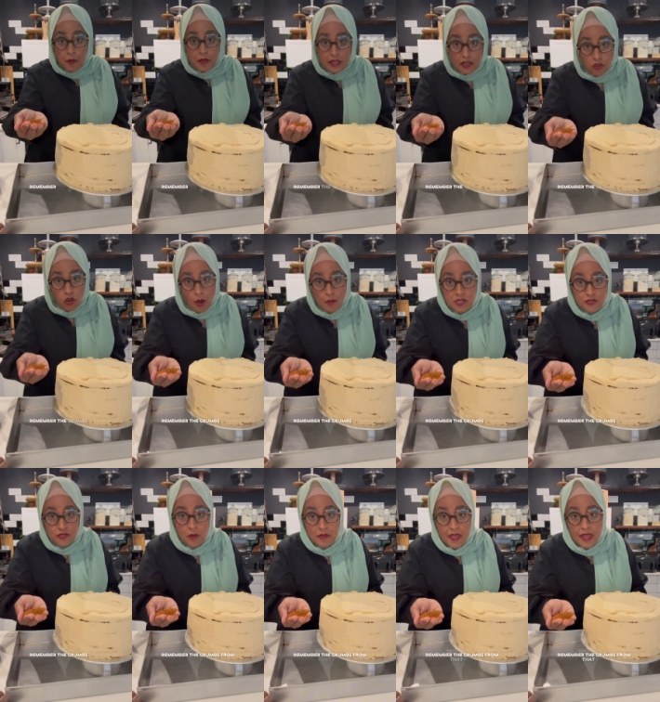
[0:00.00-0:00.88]
the
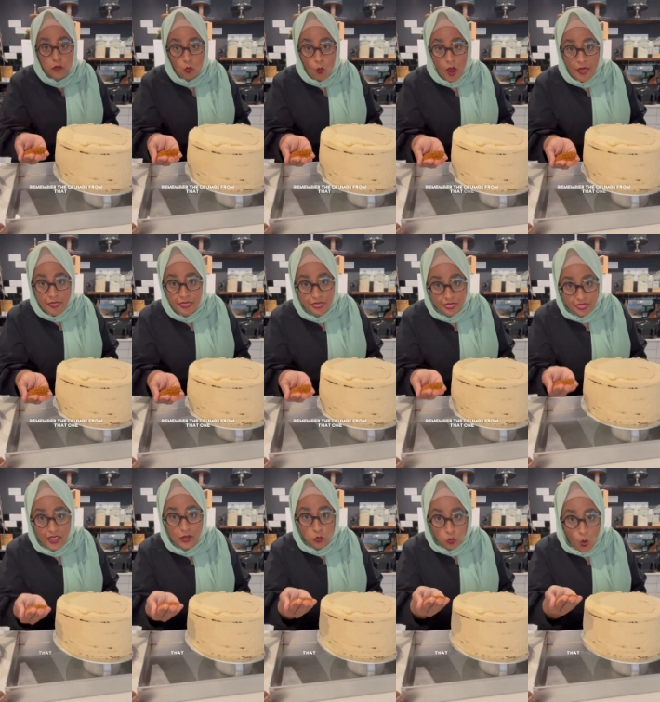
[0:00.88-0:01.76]
crumbs from that
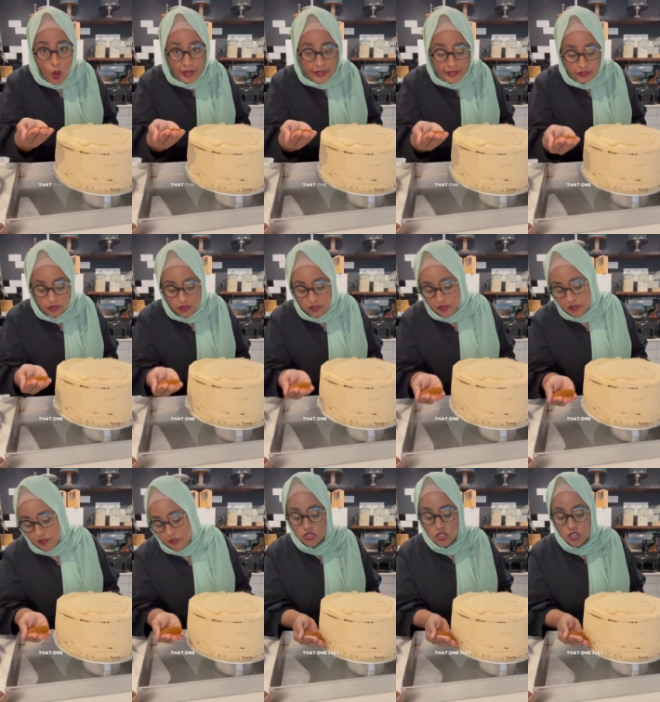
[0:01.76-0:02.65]
one.
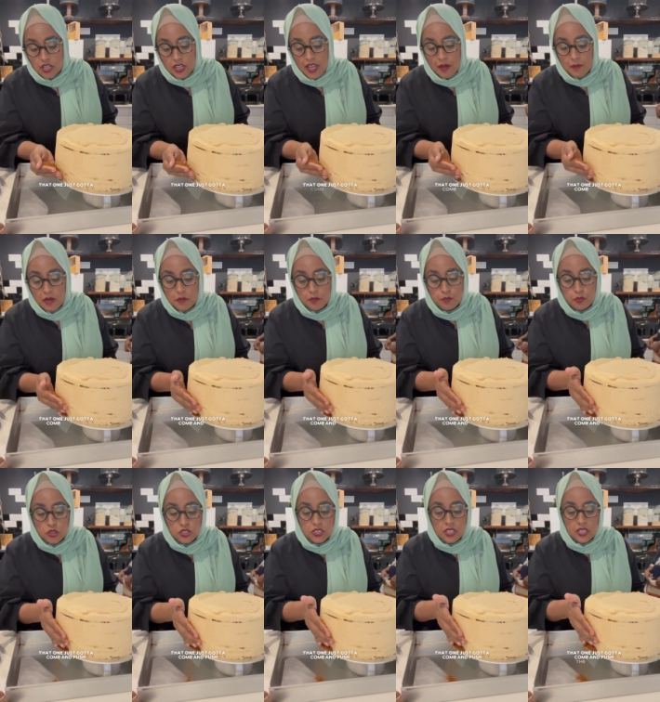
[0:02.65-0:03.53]
Just gotta come
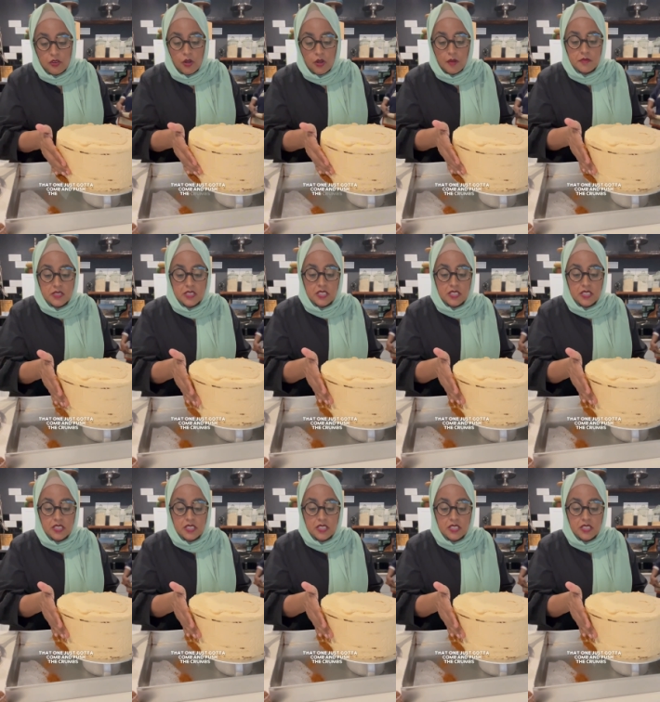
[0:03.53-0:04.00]
and push the crumbs